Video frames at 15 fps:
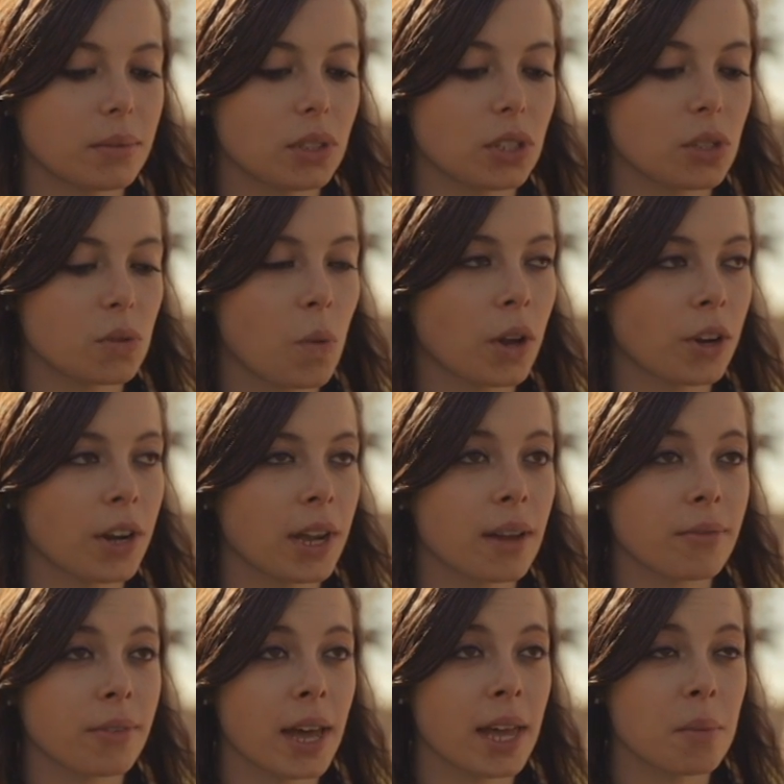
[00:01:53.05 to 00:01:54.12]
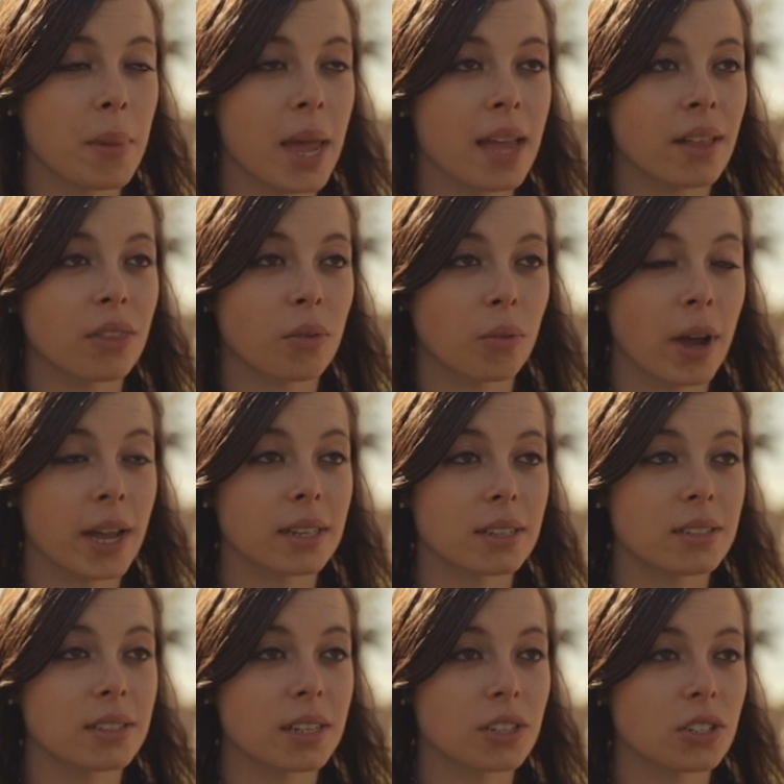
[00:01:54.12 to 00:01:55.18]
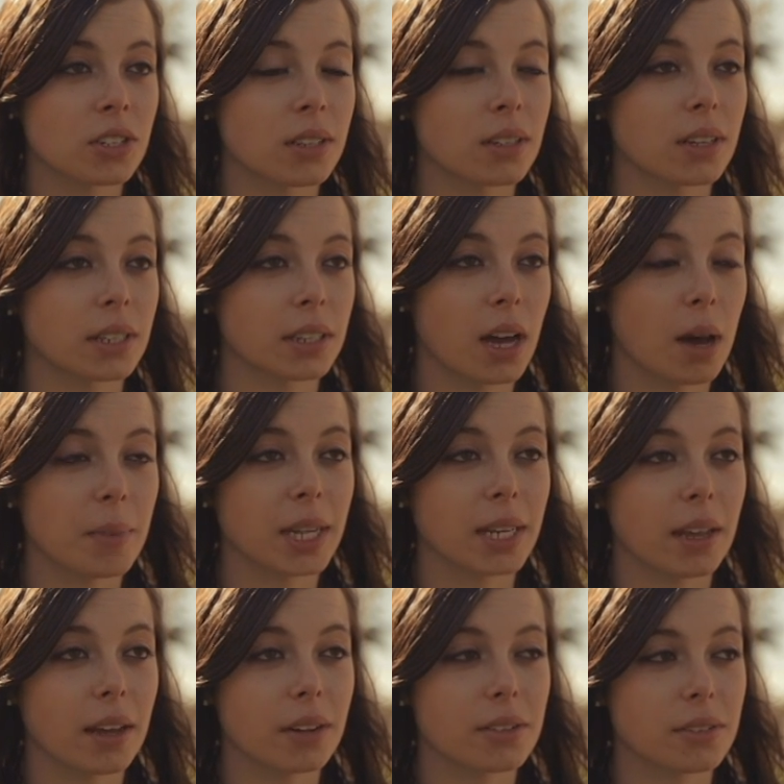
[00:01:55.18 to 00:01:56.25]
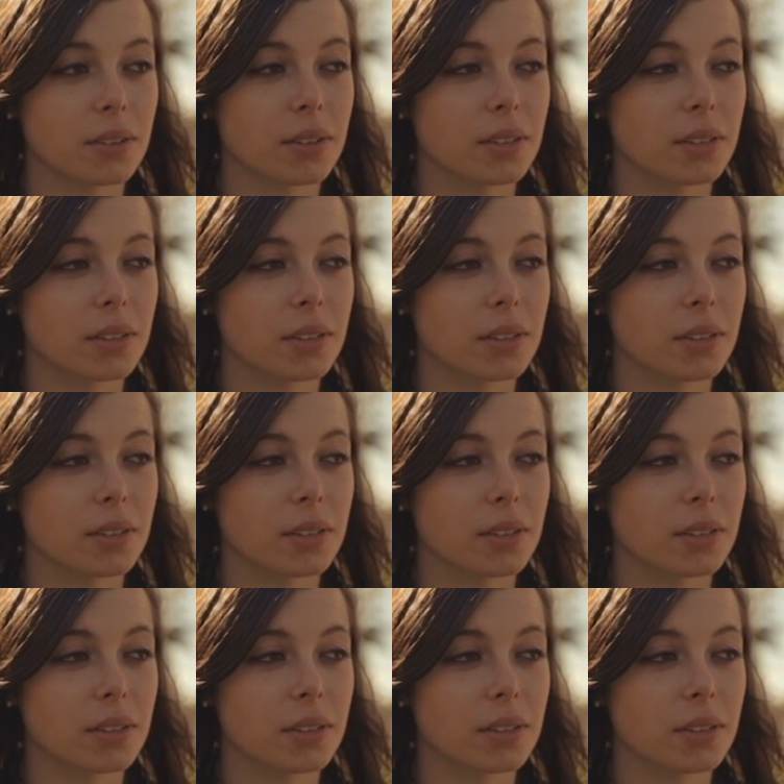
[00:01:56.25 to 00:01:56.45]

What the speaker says: just wondering if I had made the right decision in coming to Arizona